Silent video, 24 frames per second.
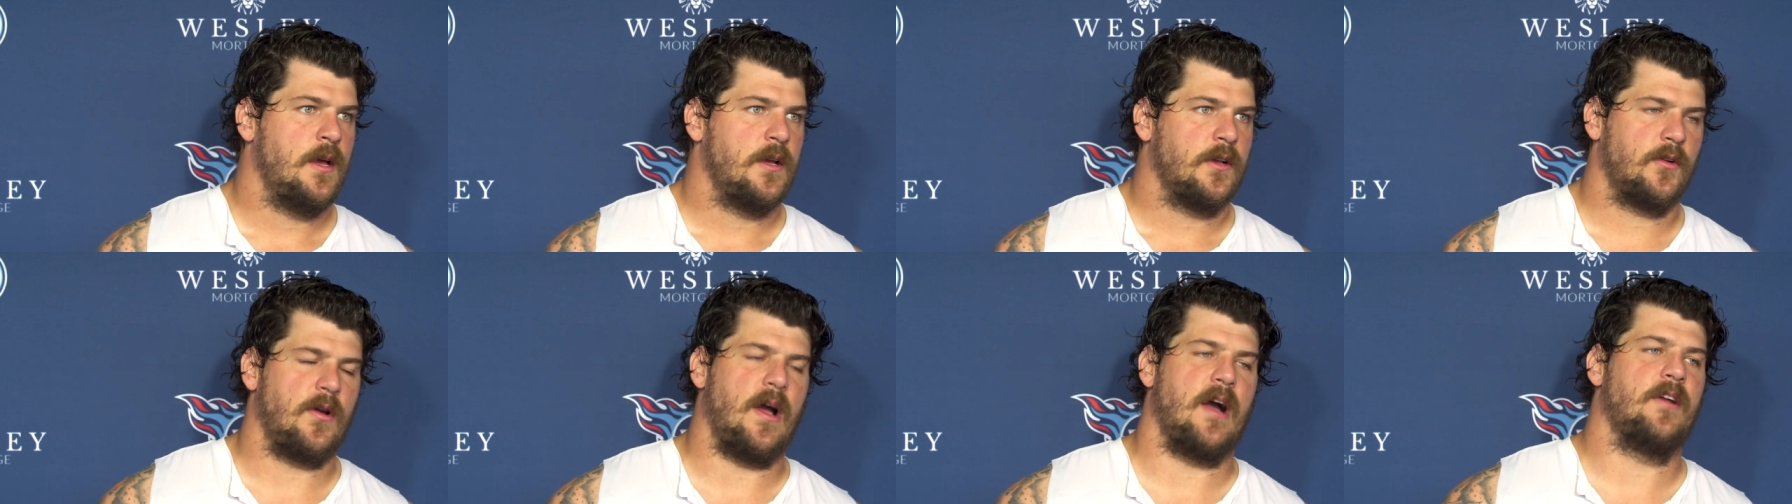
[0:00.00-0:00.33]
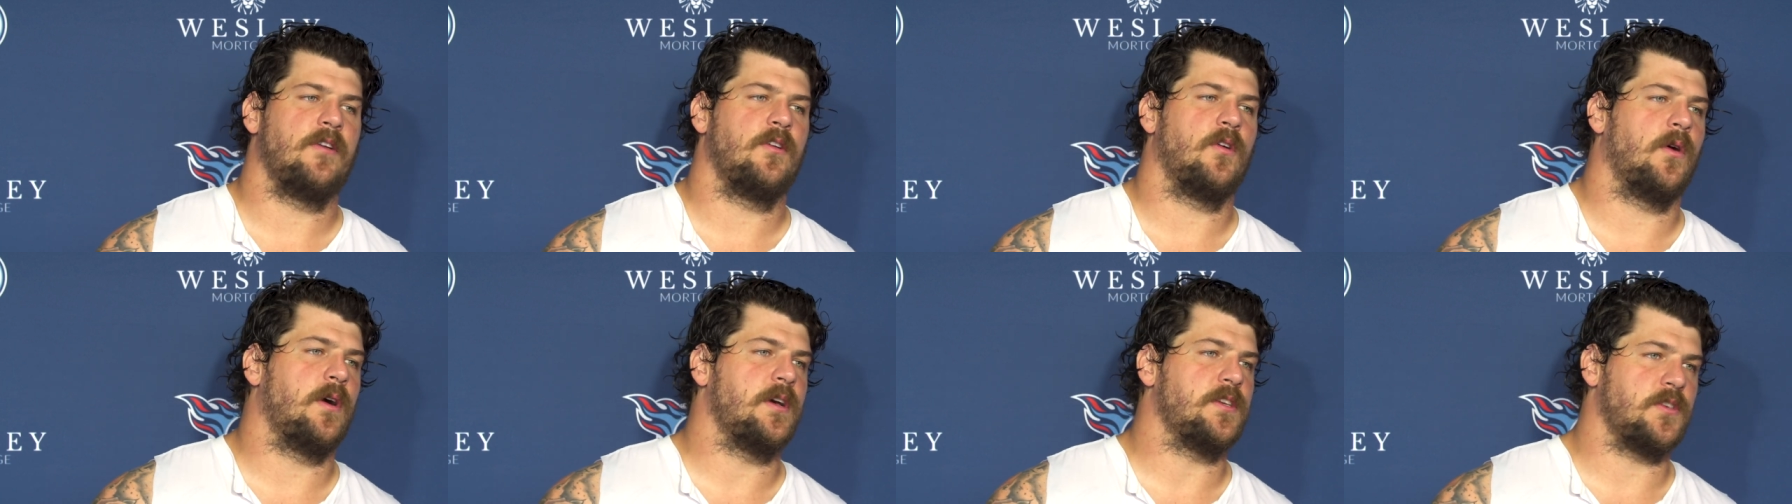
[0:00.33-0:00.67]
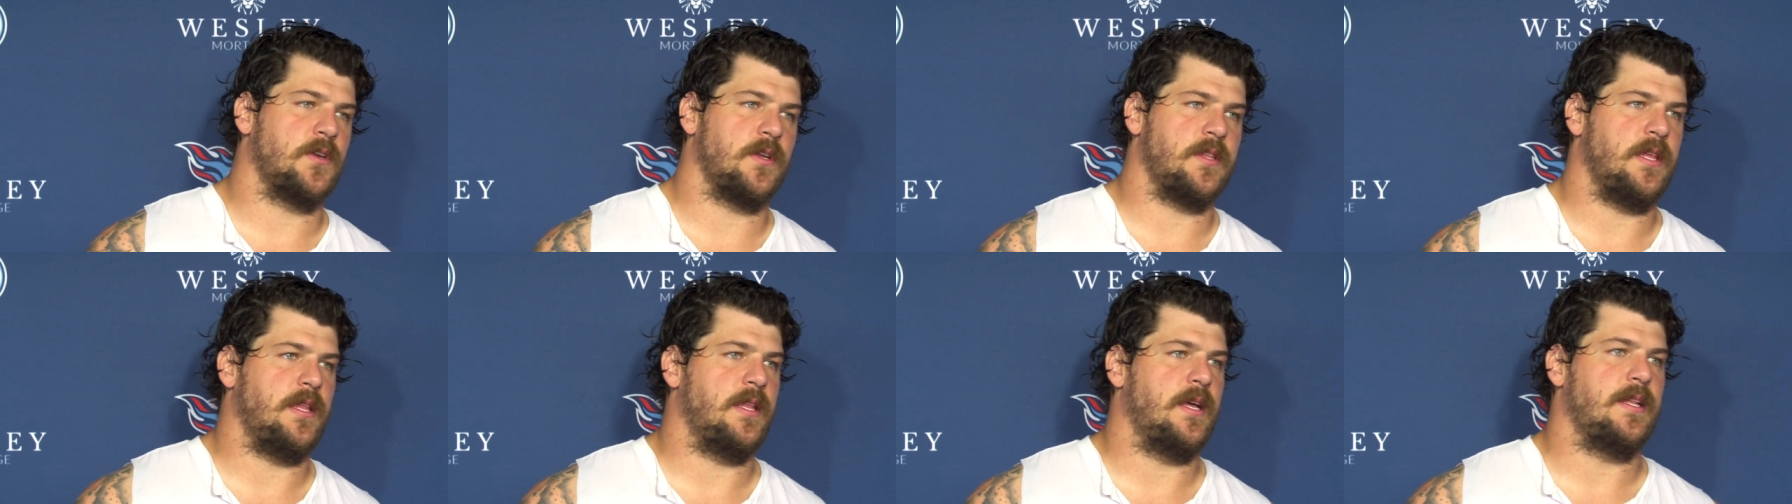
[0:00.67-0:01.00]
crowd noise or
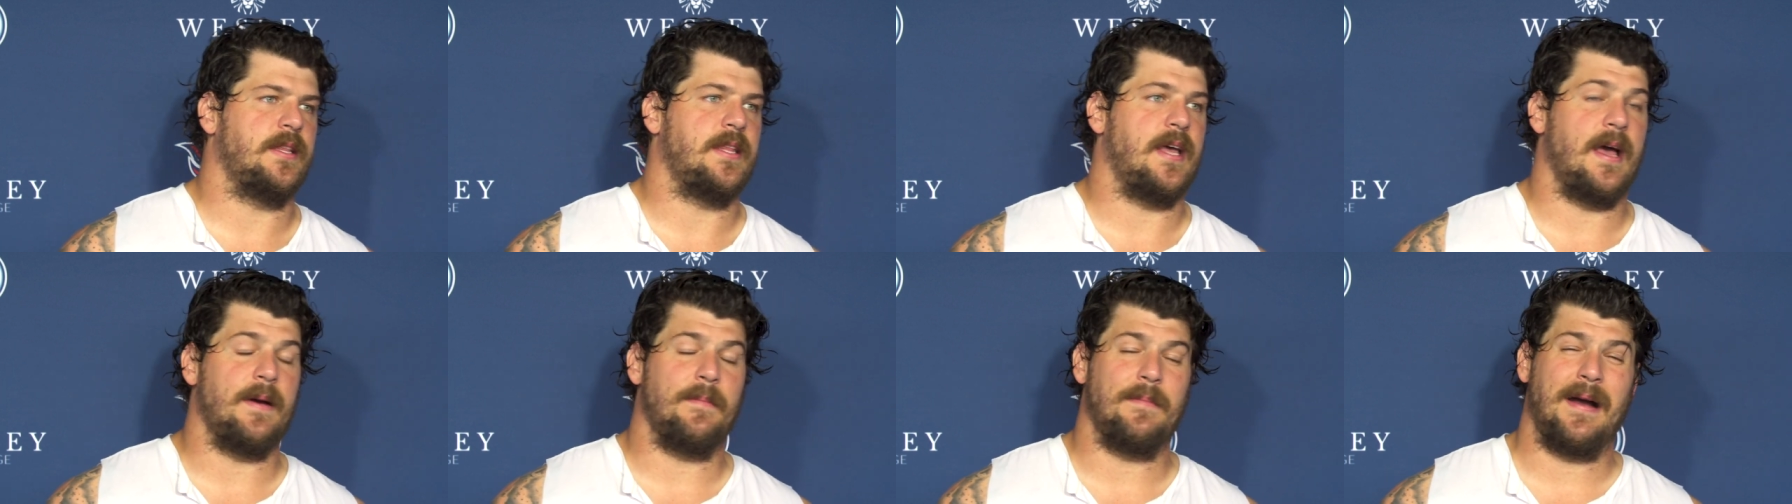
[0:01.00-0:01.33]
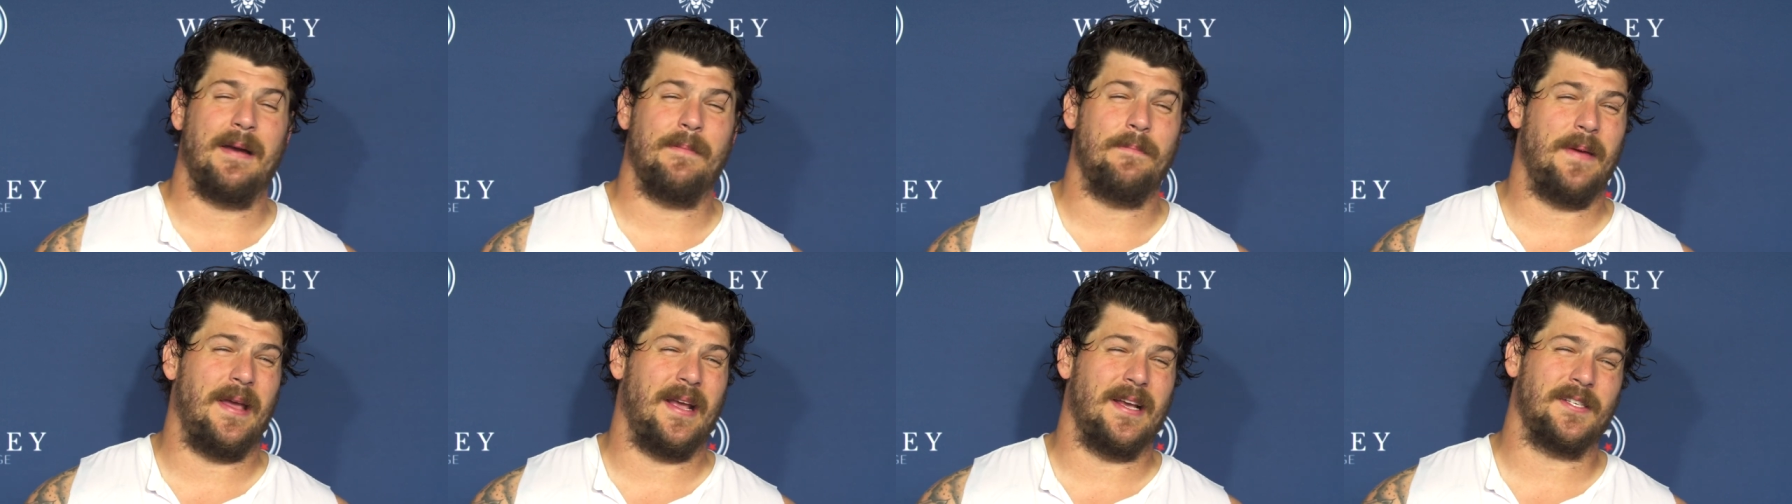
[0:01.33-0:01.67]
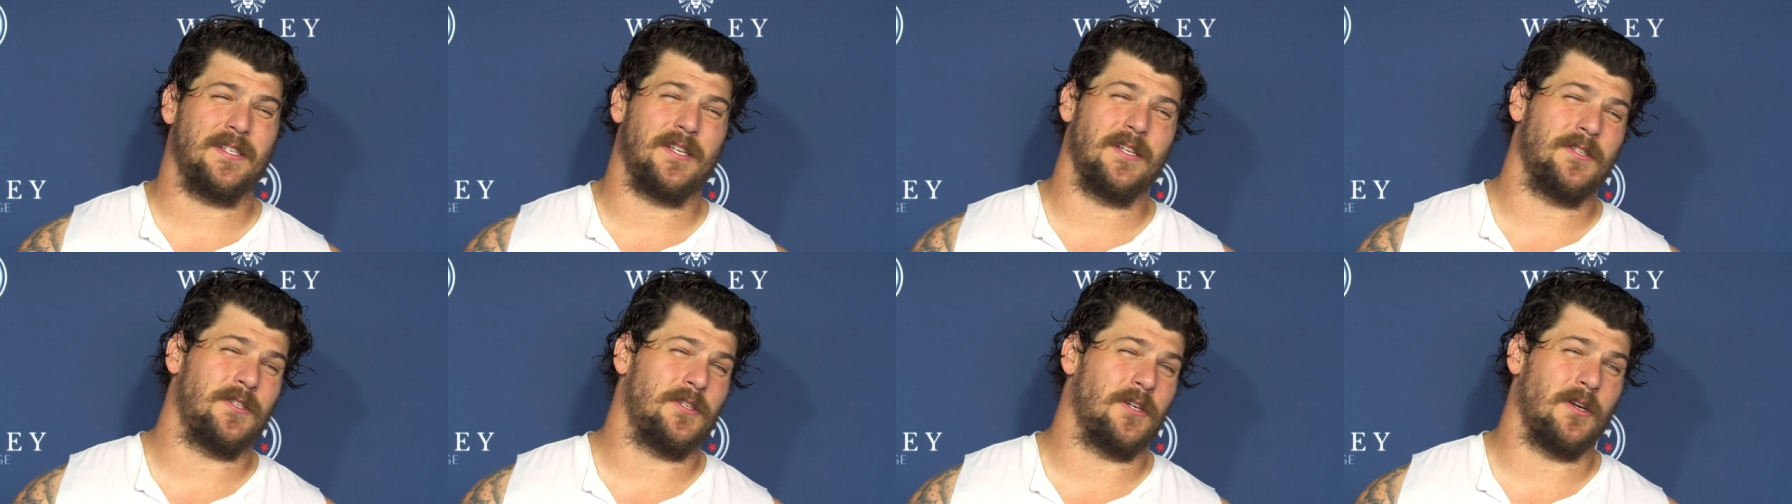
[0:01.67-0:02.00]
anything like that. My biggest
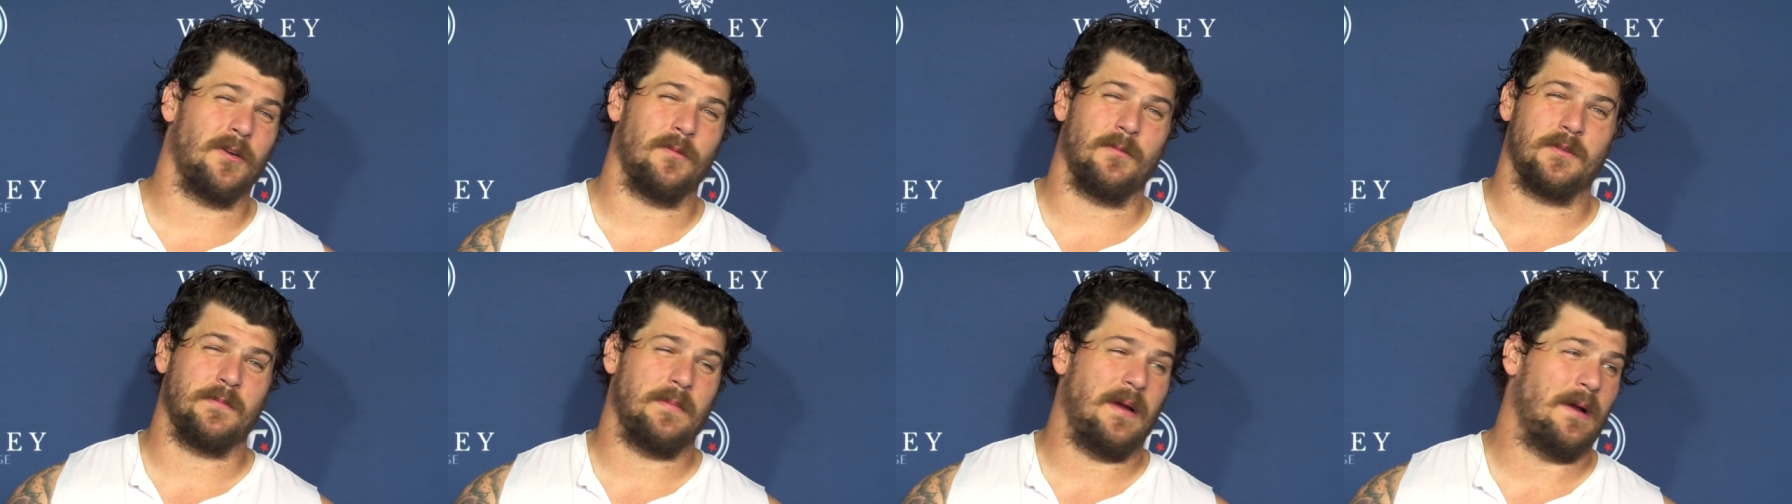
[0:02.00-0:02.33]
concern was